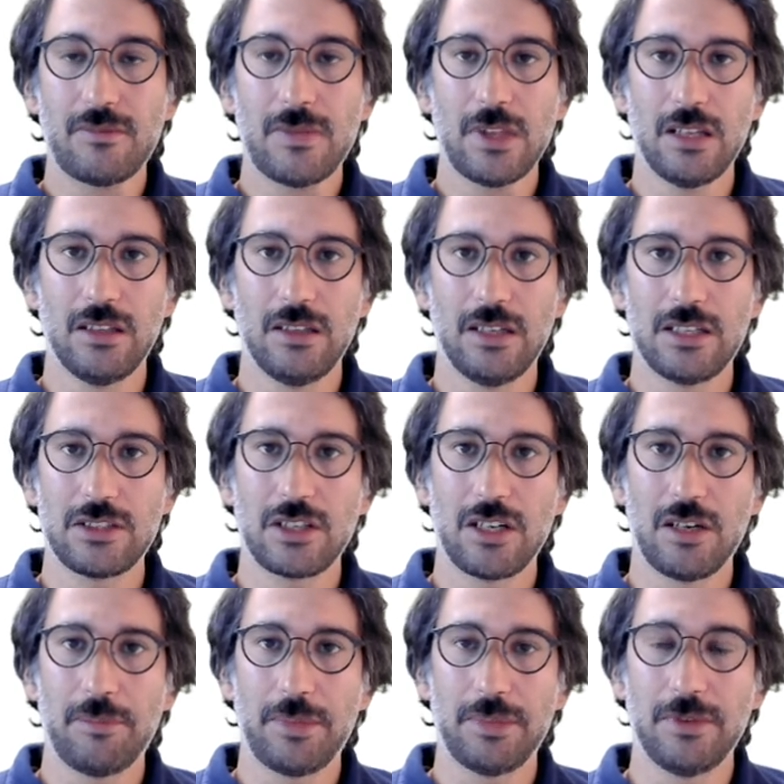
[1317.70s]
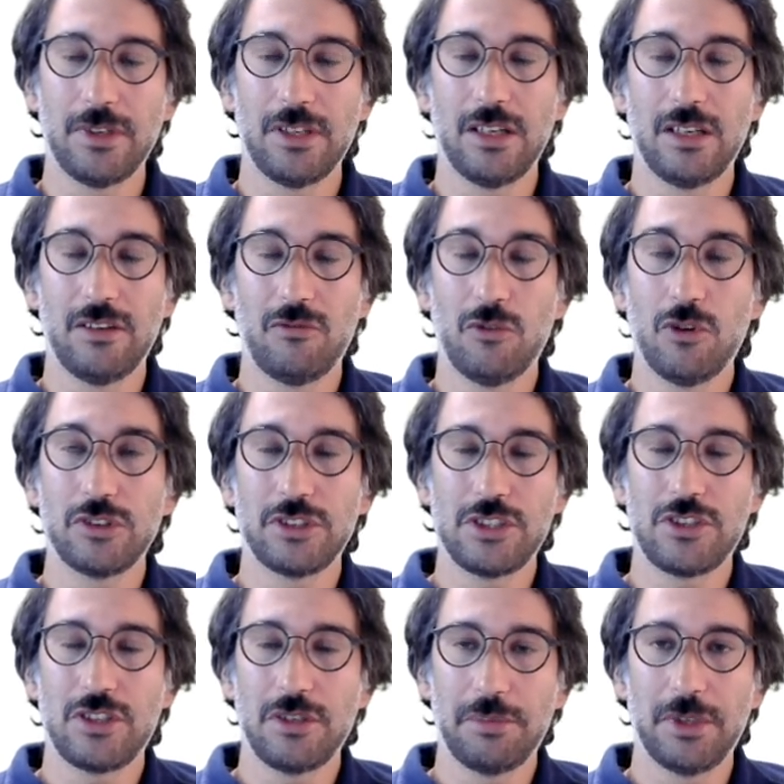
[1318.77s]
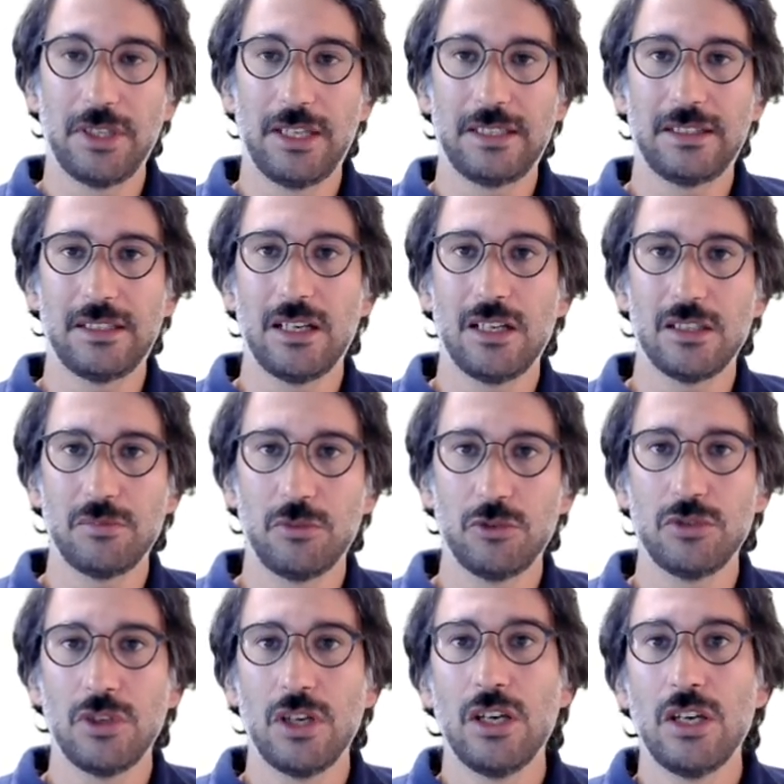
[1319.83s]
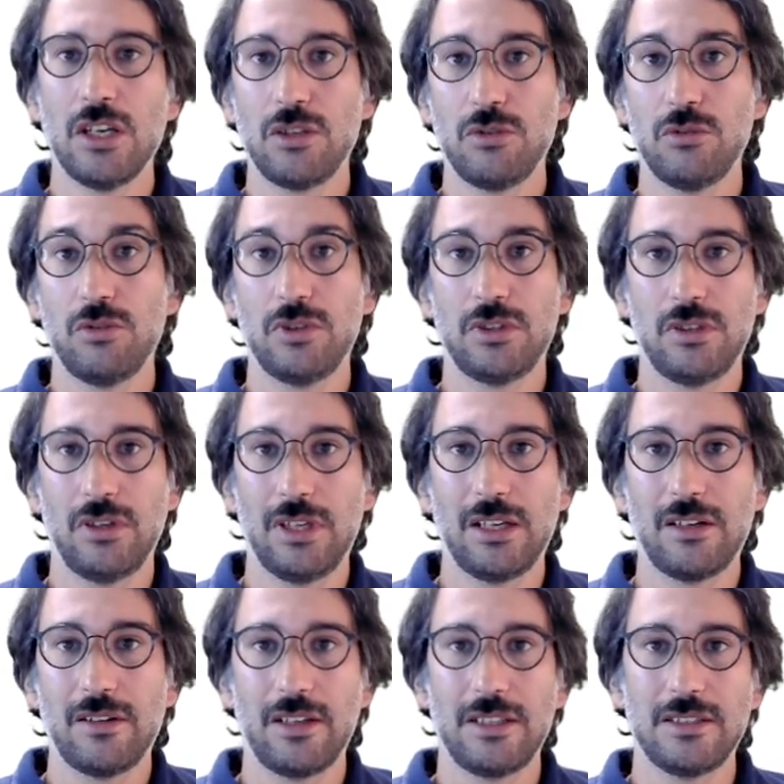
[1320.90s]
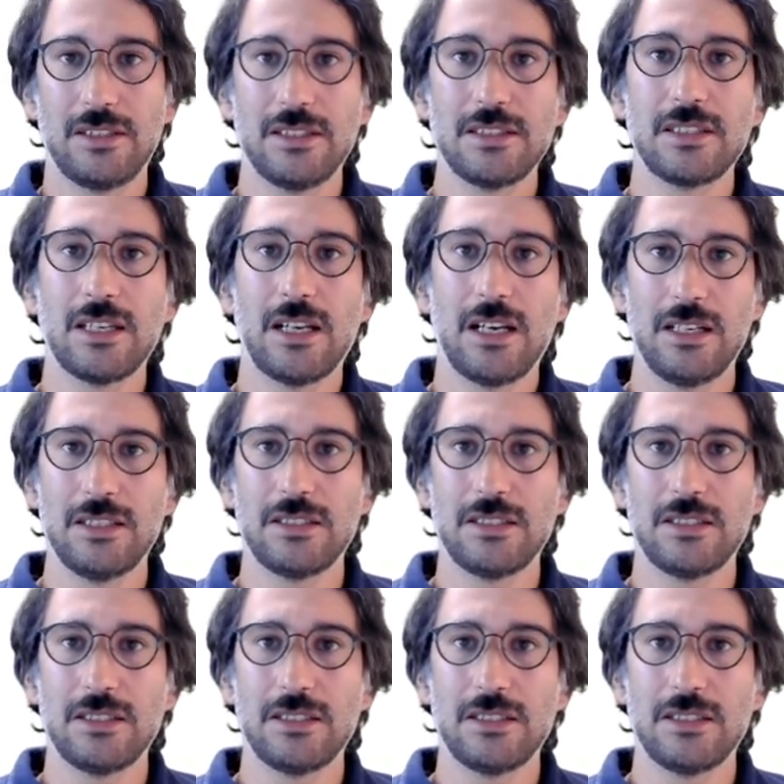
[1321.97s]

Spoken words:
voltage ripple at the output, you need to increase the size